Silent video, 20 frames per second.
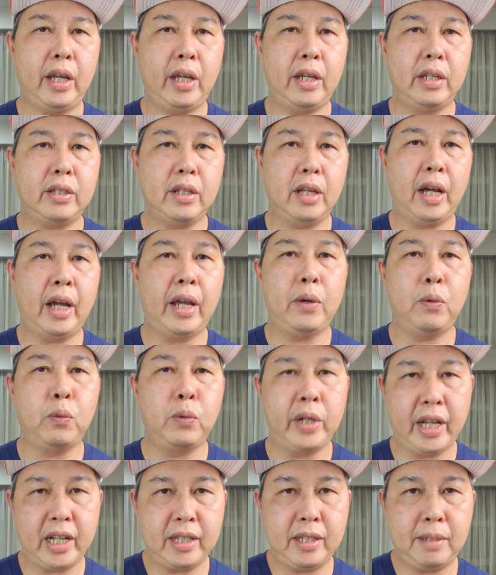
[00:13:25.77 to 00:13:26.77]
as I
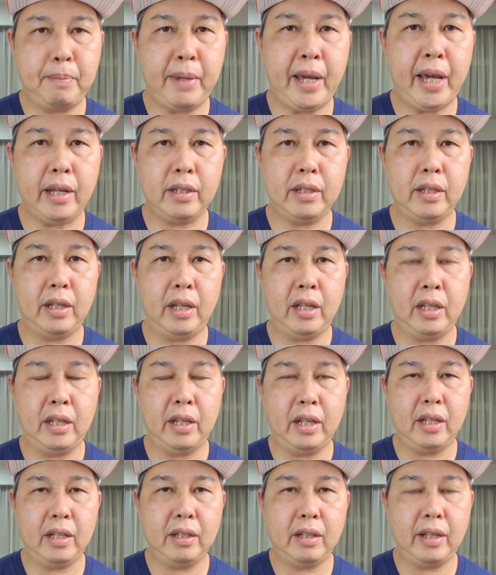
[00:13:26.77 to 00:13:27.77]
would expect
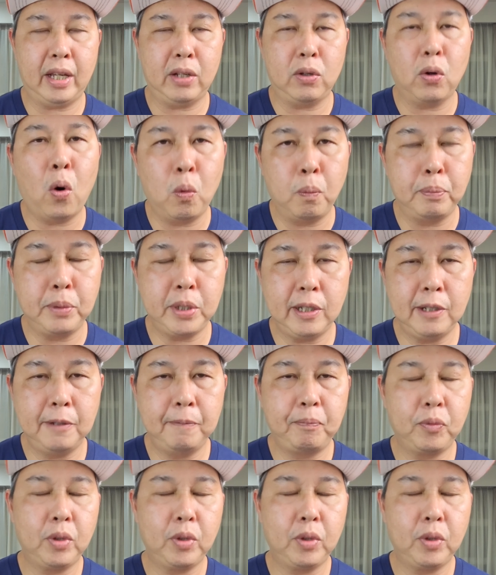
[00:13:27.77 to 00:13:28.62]
and hoped.